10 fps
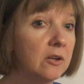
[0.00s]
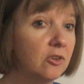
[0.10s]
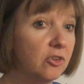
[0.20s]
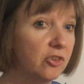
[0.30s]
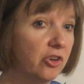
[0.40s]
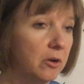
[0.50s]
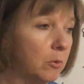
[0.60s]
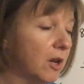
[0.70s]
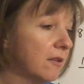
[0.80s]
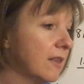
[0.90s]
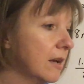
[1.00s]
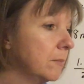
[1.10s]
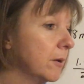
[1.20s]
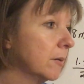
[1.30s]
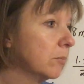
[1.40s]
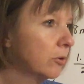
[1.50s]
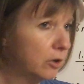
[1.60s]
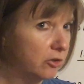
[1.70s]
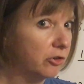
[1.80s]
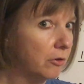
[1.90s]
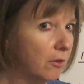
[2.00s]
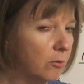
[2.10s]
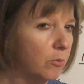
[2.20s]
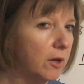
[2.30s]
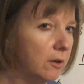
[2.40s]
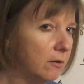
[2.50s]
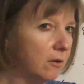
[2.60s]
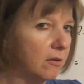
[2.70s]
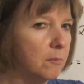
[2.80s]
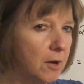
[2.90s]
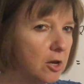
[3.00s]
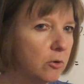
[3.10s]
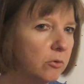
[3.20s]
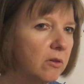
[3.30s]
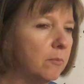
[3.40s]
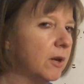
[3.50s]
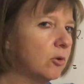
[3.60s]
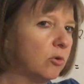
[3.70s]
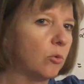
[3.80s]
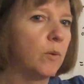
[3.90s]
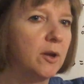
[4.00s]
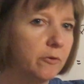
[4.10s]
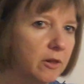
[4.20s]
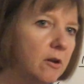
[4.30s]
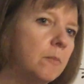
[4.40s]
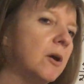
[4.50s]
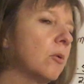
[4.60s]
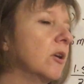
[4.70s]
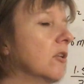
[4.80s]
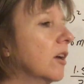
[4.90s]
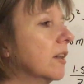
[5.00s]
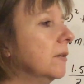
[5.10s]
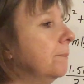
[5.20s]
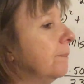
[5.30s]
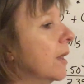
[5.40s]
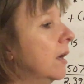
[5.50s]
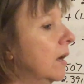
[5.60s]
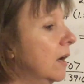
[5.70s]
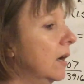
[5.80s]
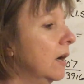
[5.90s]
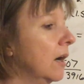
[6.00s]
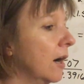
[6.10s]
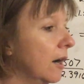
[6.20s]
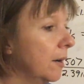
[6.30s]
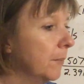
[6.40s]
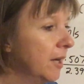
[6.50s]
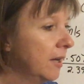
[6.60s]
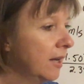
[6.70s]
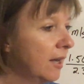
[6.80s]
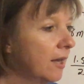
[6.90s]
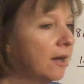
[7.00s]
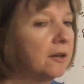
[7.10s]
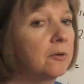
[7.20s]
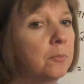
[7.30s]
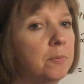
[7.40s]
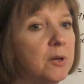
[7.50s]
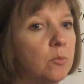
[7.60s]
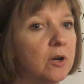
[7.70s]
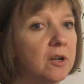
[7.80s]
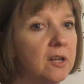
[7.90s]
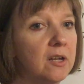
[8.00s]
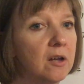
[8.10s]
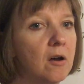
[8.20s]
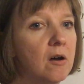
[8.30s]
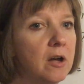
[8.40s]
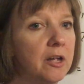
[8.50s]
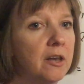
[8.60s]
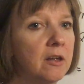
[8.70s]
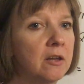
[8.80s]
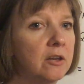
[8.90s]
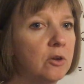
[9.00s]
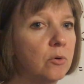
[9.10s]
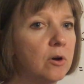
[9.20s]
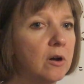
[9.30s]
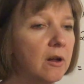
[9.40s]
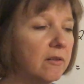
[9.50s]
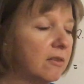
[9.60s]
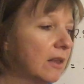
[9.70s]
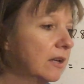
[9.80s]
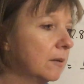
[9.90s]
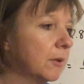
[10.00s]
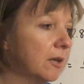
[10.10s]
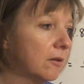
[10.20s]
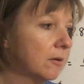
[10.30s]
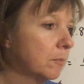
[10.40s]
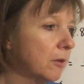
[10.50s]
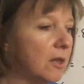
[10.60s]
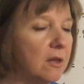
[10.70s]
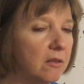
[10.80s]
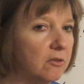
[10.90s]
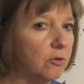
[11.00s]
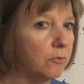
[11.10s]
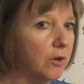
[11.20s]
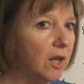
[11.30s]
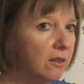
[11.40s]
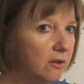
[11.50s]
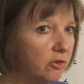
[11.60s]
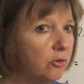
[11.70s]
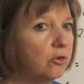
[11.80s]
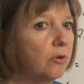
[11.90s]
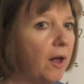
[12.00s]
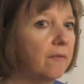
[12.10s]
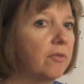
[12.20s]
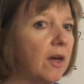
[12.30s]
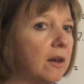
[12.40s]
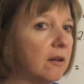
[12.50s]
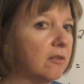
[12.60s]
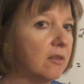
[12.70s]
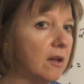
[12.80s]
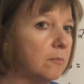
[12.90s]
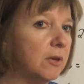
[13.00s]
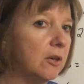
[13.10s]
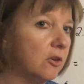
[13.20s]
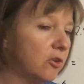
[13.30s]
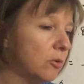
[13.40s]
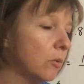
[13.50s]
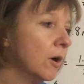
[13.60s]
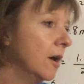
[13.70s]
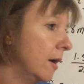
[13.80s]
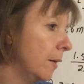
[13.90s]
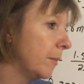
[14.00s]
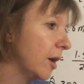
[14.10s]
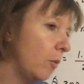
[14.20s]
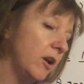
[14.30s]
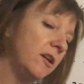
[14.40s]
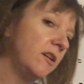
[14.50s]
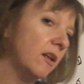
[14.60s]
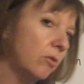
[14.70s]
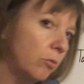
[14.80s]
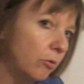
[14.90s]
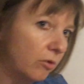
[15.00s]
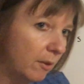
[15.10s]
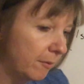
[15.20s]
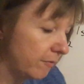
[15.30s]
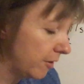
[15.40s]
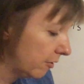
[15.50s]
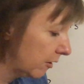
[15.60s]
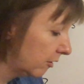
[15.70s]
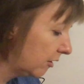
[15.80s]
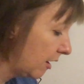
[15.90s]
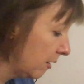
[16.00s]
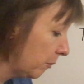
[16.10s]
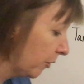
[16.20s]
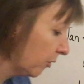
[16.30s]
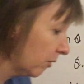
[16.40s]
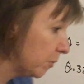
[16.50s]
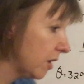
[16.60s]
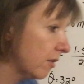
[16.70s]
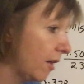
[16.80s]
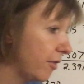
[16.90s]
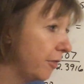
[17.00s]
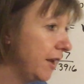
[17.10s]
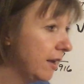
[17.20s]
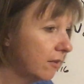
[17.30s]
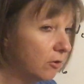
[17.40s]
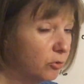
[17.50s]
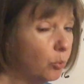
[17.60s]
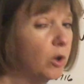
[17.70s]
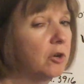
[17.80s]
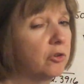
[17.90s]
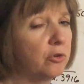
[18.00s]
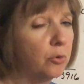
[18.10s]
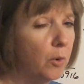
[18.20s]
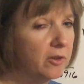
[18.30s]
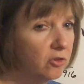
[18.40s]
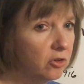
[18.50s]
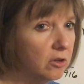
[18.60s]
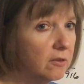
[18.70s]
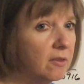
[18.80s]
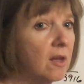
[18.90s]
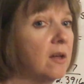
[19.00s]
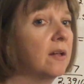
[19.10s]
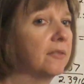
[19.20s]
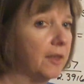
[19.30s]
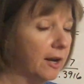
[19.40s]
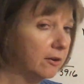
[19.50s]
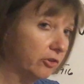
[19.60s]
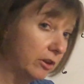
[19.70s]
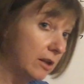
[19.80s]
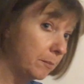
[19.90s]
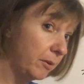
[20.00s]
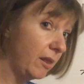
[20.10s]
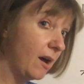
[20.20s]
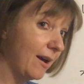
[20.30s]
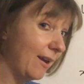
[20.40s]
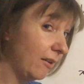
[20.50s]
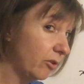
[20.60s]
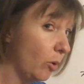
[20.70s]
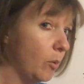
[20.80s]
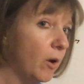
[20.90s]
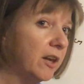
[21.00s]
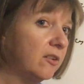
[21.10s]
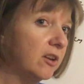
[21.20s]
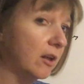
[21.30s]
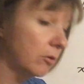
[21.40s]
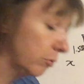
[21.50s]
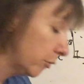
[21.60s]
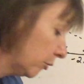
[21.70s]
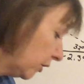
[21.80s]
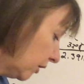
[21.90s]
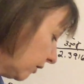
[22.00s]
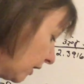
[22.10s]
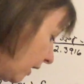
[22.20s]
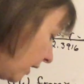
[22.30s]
Just check what I said, but I'm pretty sure that's what is in my notes. My notes are way over there. I'm not going to look at them. And be working on your assignment, please. Don't forget that you do have that assignment due. But I wanted to get through some of these examples because I think there's one or two questions that actually apply. So I wanted to get through these.